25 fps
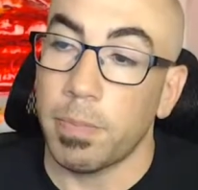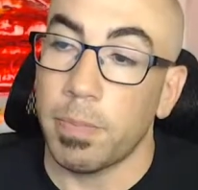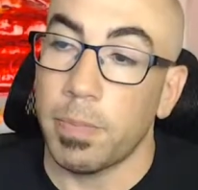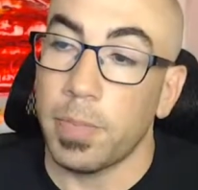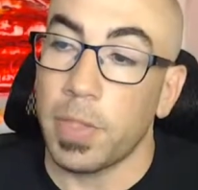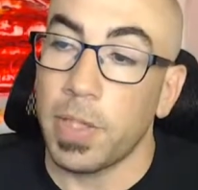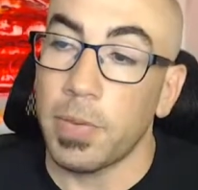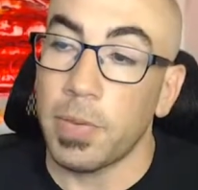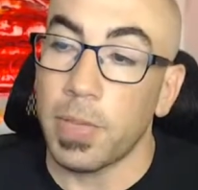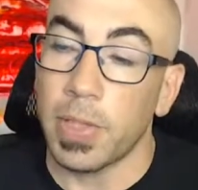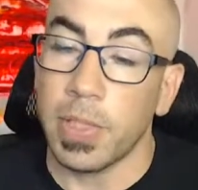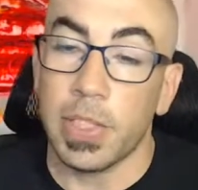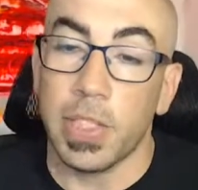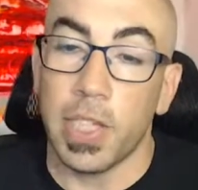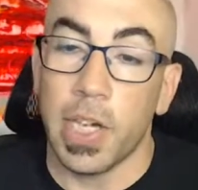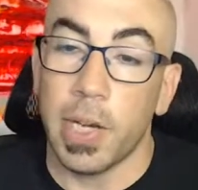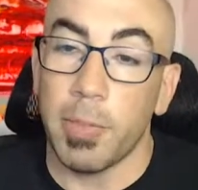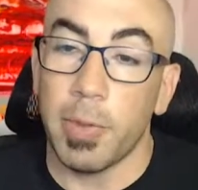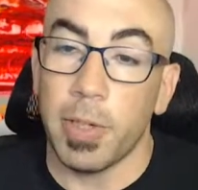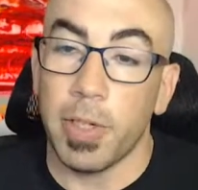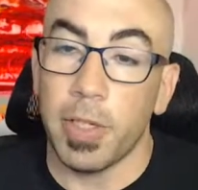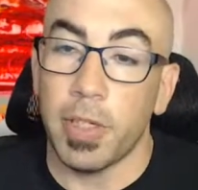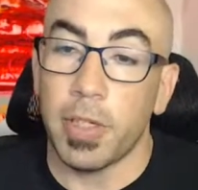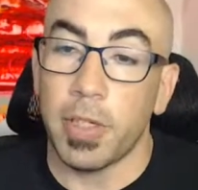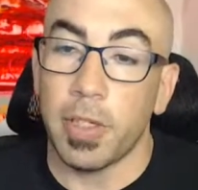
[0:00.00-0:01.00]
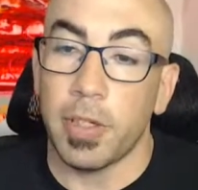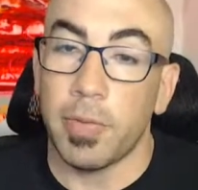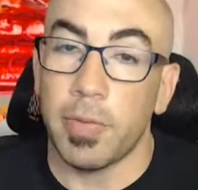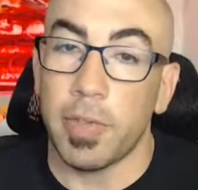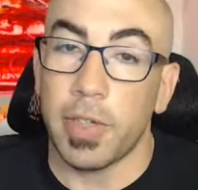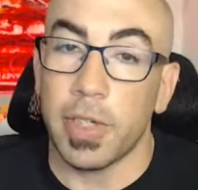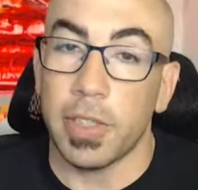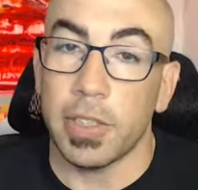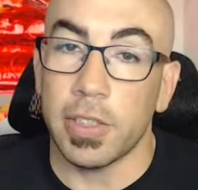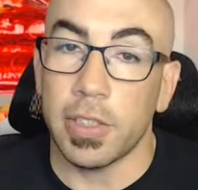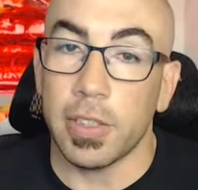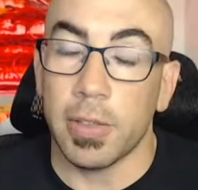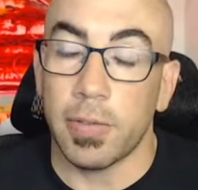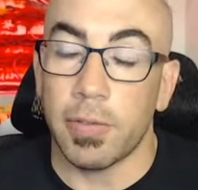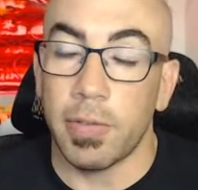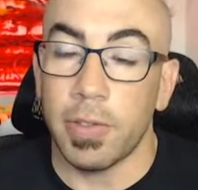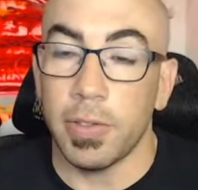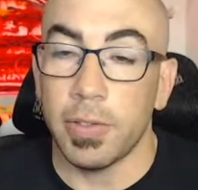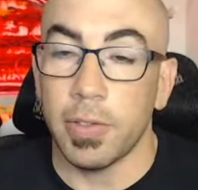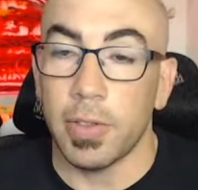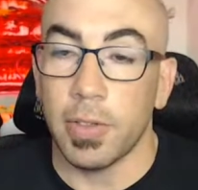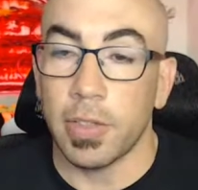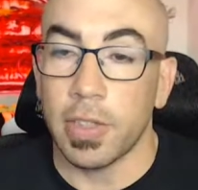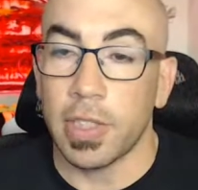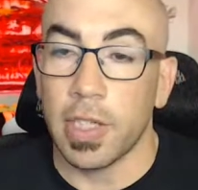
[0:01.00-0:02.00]
definitely chime in if you guys
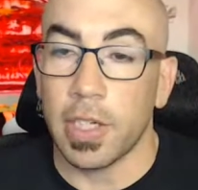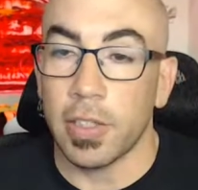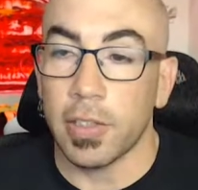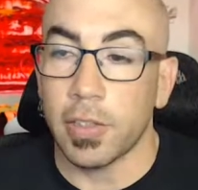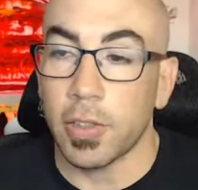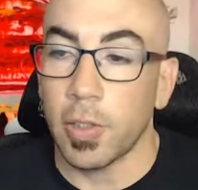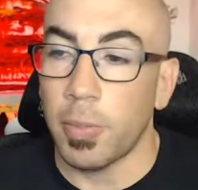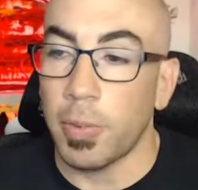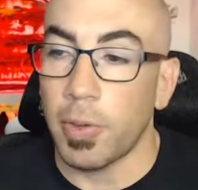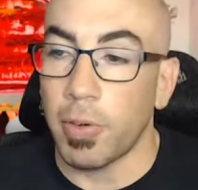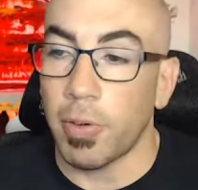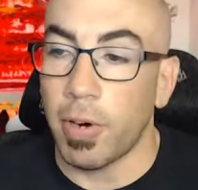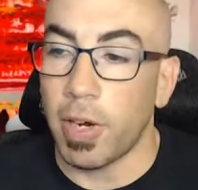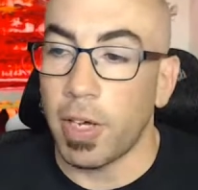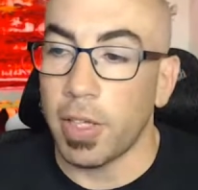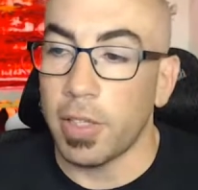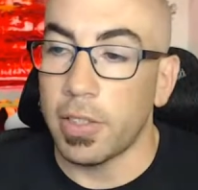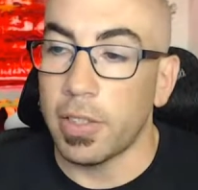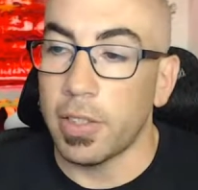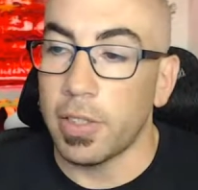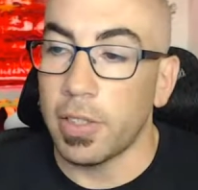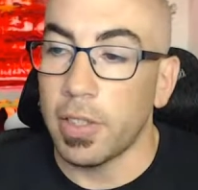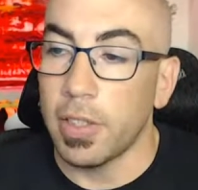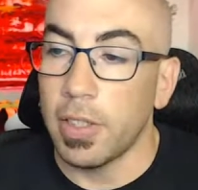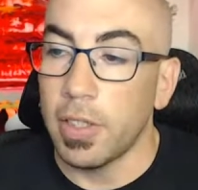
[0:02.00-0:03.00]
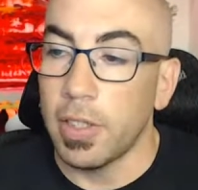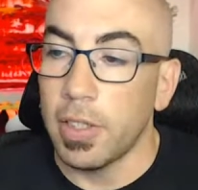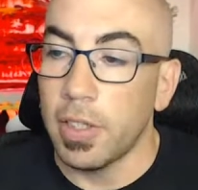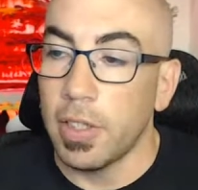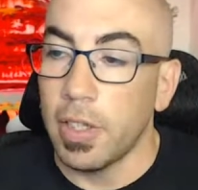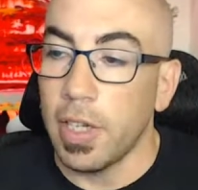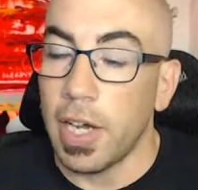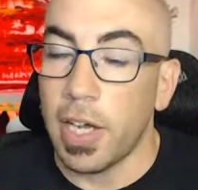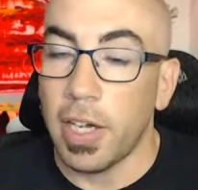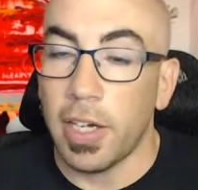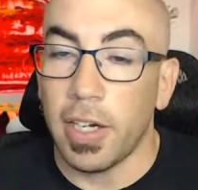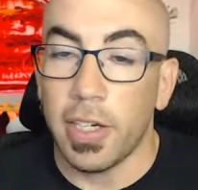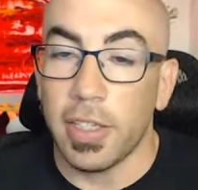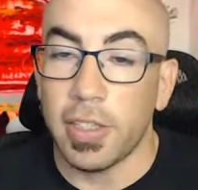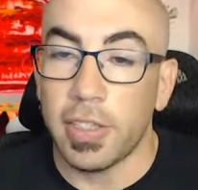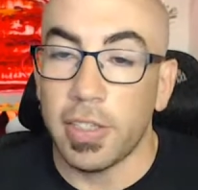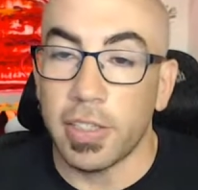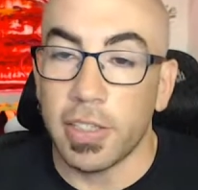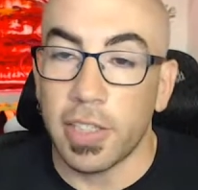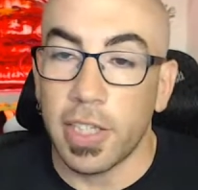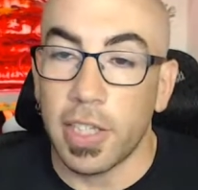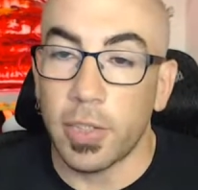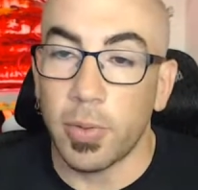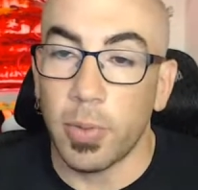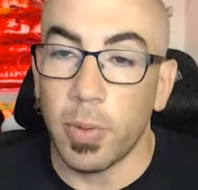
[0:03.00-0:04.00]
use those telescoping rods. Had any
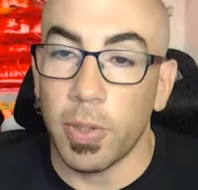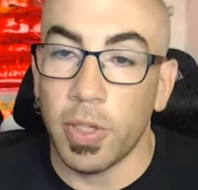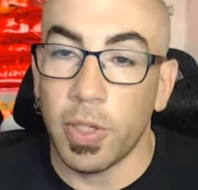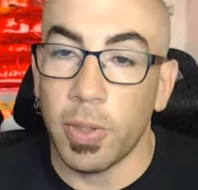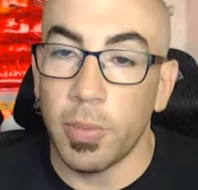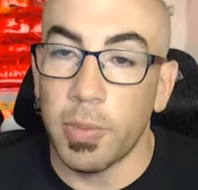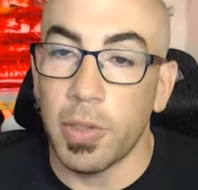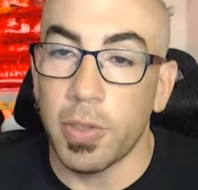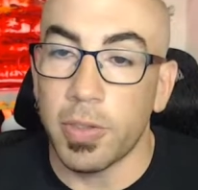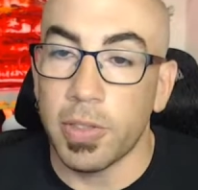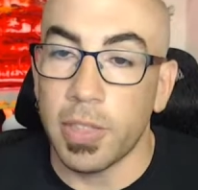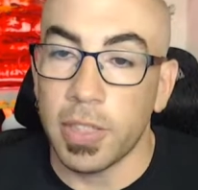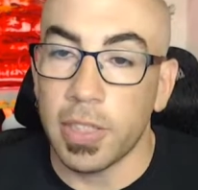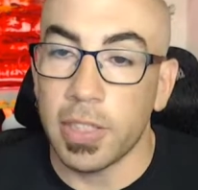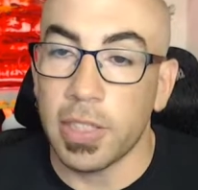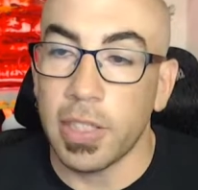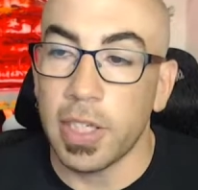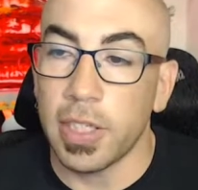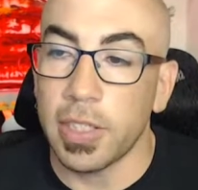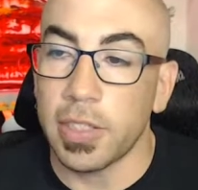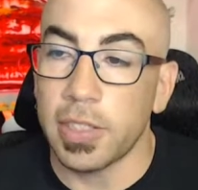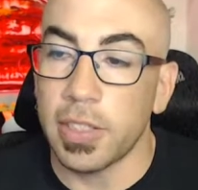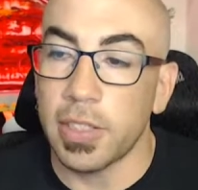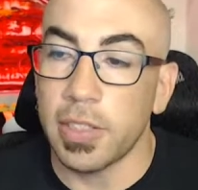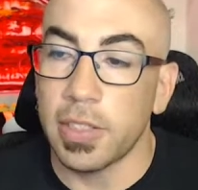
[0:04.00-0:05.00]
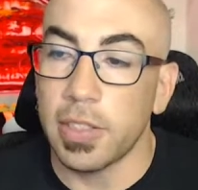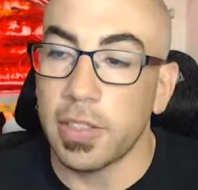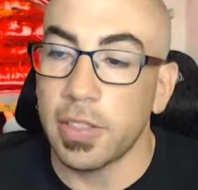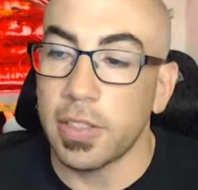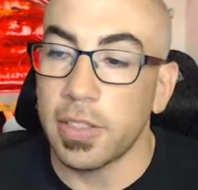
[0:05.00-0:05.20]
success with them? No success?